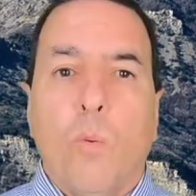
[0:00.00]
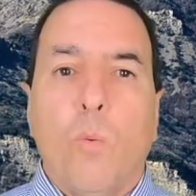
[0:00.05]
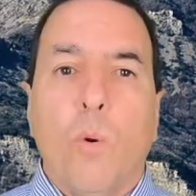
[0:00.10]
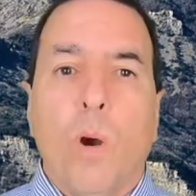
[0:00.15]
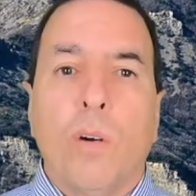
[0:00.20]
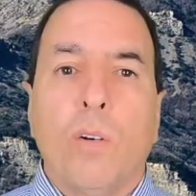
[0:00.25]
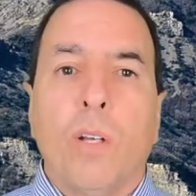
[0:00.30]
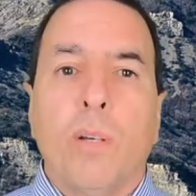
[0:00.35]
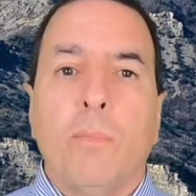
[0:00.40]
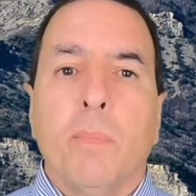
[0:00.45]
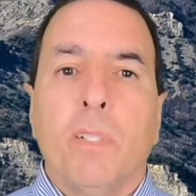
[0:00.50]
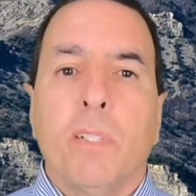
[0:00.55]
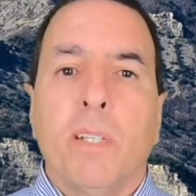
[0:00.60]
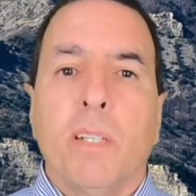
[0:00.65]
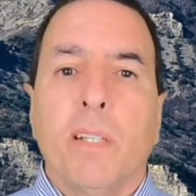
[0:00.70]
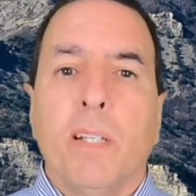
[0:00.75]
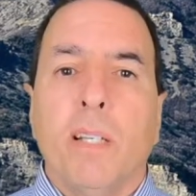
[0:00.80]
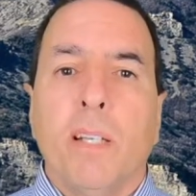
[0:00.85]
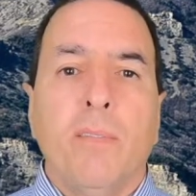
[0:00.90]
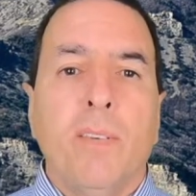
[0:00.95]
Welcome to
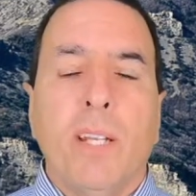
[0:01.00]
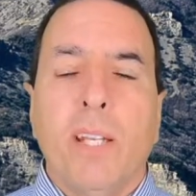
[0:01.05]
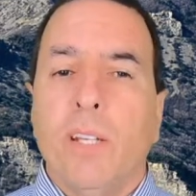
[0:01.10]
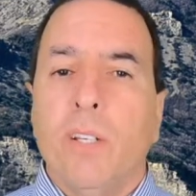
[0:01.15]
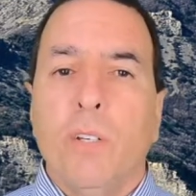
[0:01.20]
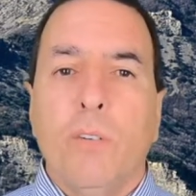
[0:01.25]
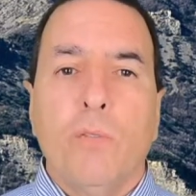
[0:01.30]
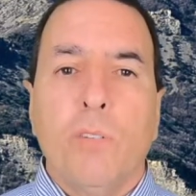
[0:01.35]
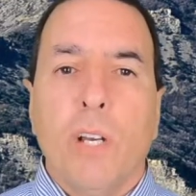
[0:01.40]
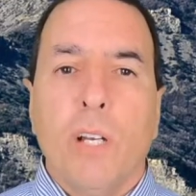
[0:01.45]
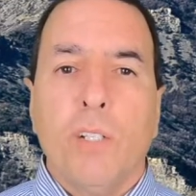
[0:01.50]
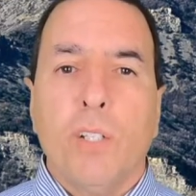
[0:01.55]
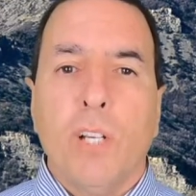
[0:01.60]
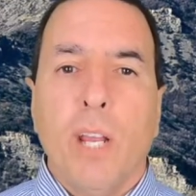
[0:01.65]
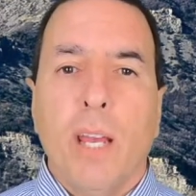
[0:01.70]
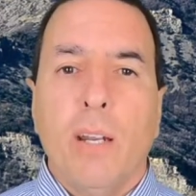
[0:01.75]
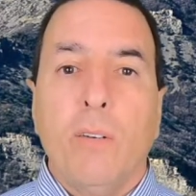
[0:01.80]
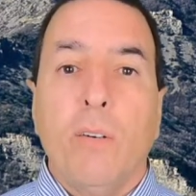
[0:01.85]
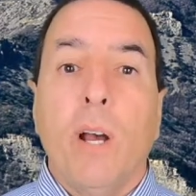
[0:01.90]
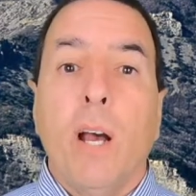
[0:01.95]
the Living in Utah
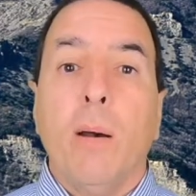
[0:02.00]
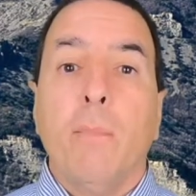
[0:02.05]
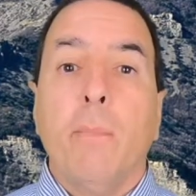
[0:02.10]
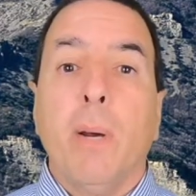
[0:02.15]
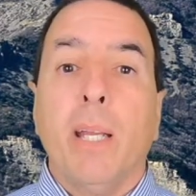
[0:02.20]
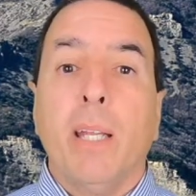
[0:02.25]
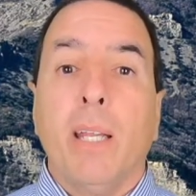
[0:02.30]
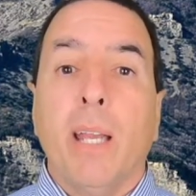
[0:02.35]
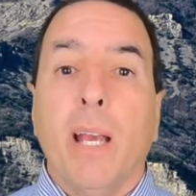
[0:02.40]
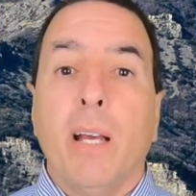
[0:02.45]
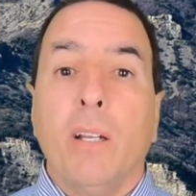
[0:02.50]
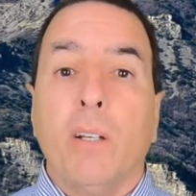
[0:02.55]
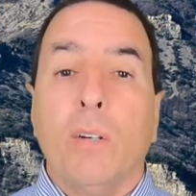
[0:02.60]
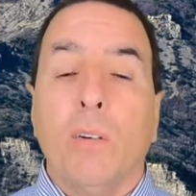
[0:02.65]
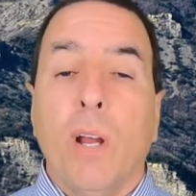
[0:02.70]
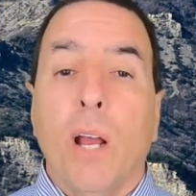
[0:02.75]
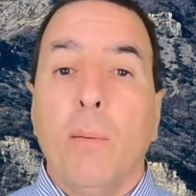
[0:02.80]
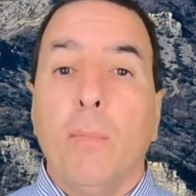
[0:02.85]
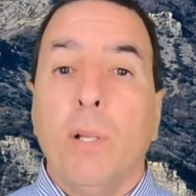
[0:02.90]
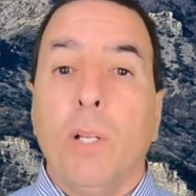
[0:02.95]
channel. I'm Mike Gallagher.
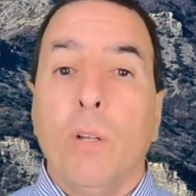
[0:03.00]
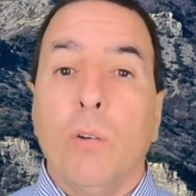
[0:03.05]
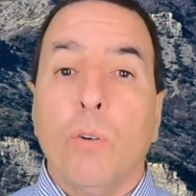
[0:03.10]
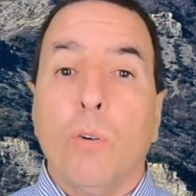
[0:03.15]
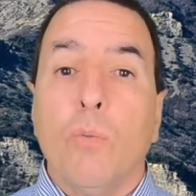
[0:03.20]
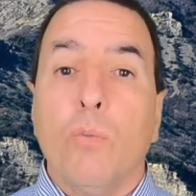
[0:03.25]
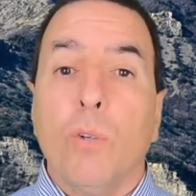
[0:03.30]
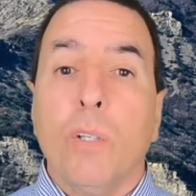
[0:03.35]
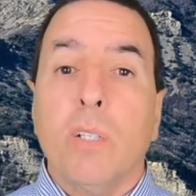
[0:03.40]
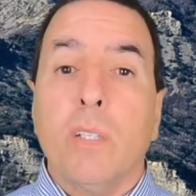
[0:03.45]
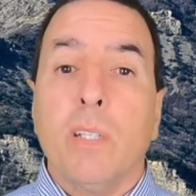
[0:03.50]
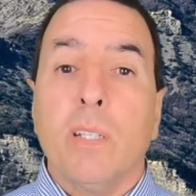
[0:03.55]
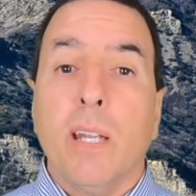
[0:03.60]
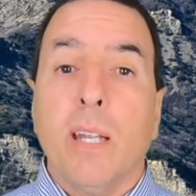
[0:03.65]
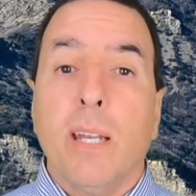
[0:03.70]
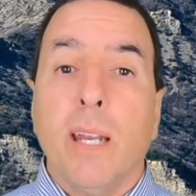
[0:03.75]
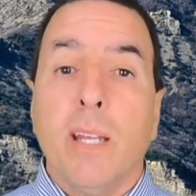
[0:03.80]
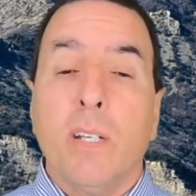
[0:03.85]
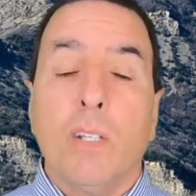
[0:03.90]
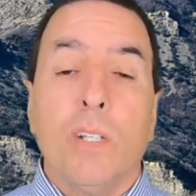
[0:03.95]
I'm a local real
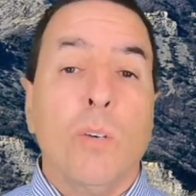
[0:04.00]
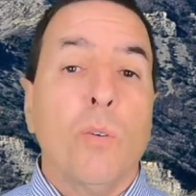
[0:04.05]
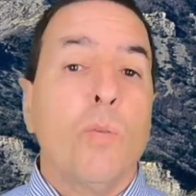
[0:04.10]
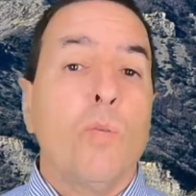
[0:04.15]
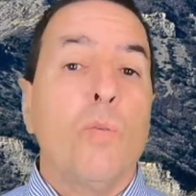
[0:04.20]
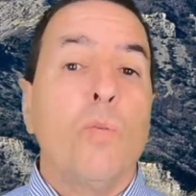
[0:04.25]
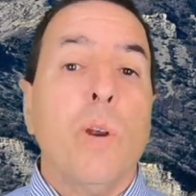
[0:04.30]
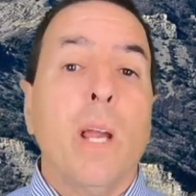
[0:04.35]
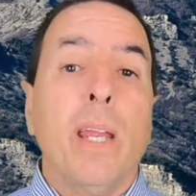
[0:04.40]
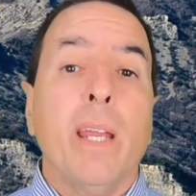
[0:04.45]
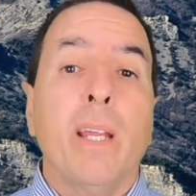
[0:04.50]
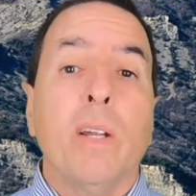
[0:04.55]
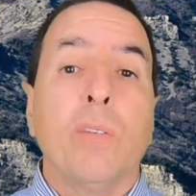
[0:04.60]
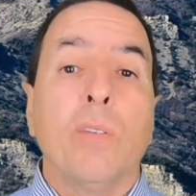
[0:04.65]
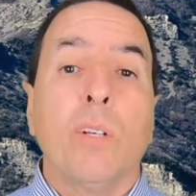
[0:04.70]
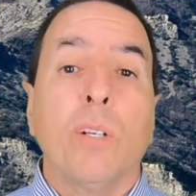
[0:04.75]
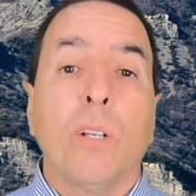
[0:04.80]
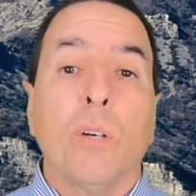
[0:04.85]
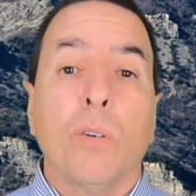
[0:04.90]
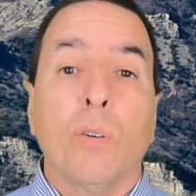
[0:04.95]
estate agent right here in
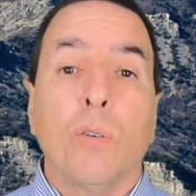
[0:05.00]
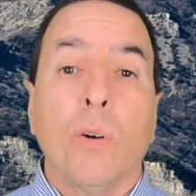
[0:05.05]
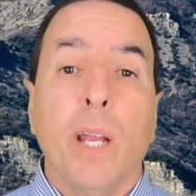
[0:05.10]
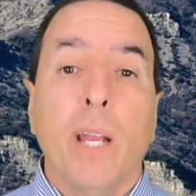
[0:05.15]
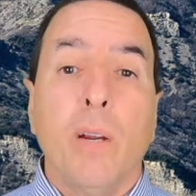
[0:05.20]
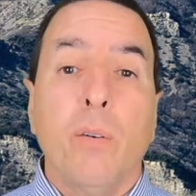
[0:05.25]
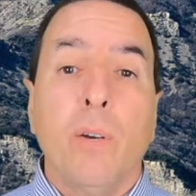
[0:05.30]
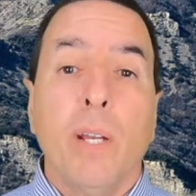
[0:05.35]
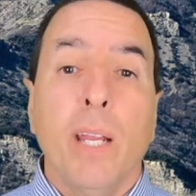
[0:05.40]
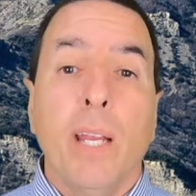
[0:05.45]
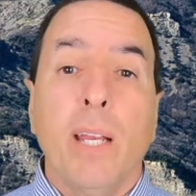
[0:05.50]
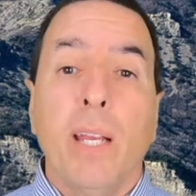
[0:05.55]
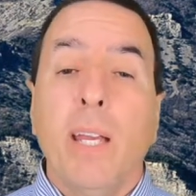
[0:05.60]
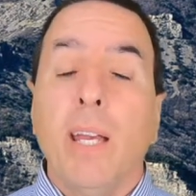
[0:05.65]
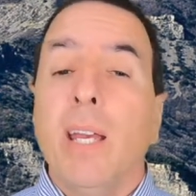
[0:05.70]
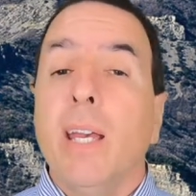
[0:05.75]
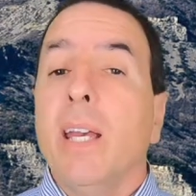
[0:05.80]
the local area.